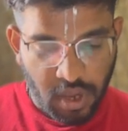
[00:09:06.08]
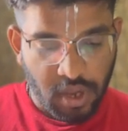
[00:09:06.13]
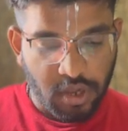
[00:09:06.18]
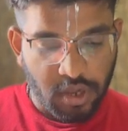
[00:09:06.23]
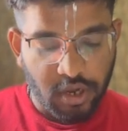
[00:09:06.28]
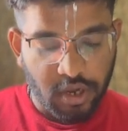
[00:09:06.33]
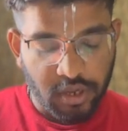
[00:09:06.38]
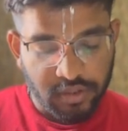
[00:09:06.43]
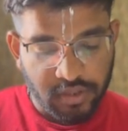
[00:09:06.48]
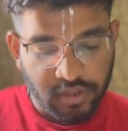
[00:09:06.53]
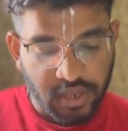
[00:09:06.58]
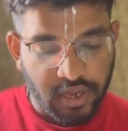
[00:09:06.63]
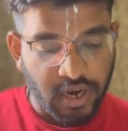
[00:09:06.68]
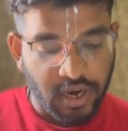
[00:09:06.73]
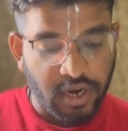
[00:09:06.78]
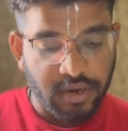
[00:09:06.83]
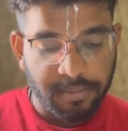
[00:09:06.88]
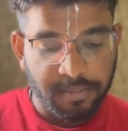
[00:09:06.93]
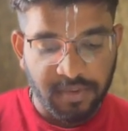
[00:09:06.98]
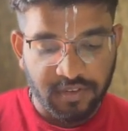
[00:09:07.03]
there
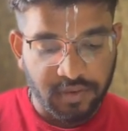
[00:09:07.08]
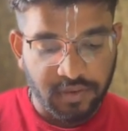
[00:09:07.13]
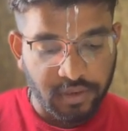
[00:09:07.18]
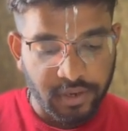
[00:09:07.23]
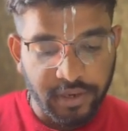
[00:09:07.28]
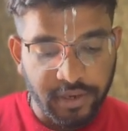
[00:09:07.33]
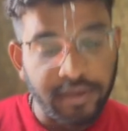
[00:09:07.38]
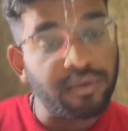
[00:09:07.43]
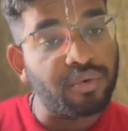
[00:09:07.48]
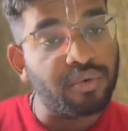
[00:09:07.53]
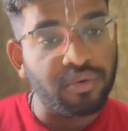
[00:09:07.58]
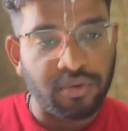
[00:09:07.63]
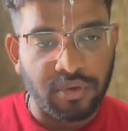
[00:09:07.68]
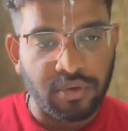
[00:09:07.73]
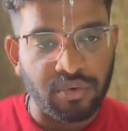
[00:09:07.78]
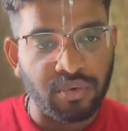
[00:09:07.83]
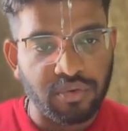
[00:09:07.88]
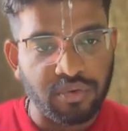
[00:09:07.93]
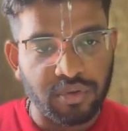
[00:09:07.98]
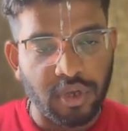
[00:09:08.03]
are basically two
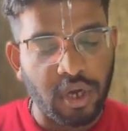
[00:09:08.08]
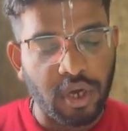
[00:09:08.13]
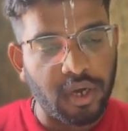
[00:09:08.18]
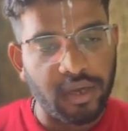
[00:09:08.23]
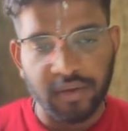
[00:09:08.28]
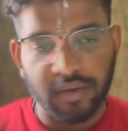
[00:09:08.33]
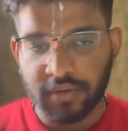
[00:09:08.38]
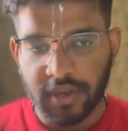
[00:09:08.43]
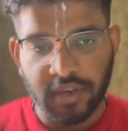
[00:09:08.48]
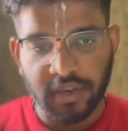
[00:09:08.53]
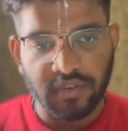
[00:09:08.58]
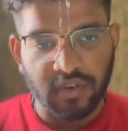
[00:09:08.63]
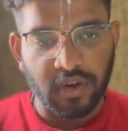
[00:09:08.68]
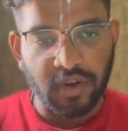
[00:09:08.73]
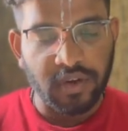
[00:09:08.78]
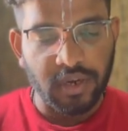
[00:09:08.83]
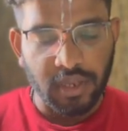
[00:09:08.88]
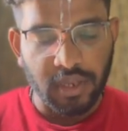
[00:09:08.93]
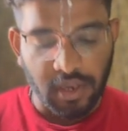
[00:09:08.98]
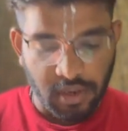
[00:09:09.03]
queues in
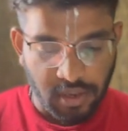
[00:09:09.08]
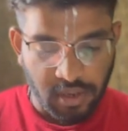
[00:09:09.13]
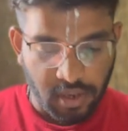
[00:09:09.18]
general.